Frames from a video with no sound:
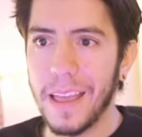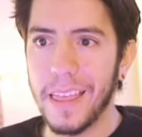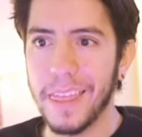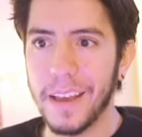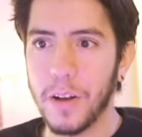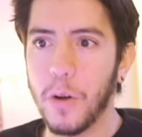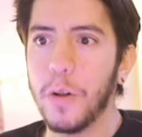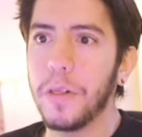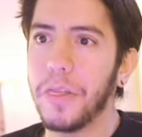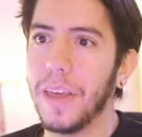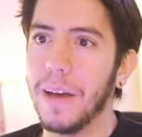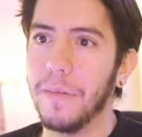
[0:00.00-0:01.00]
The cool
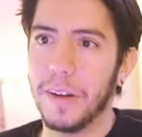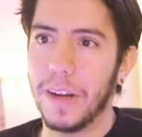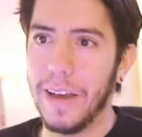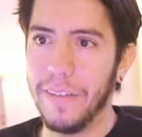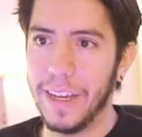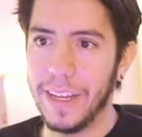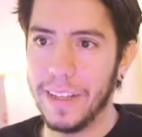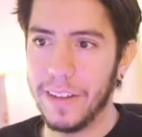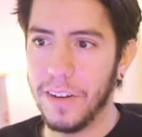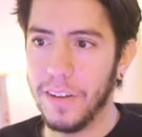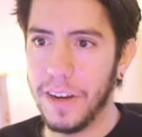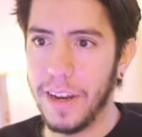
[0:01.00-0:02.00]
thing about having it
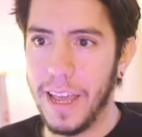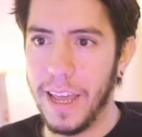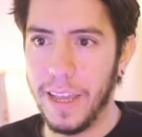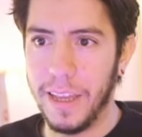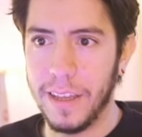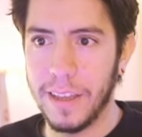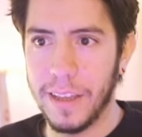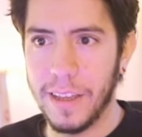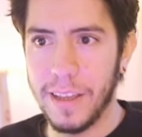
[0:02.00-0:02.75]
on a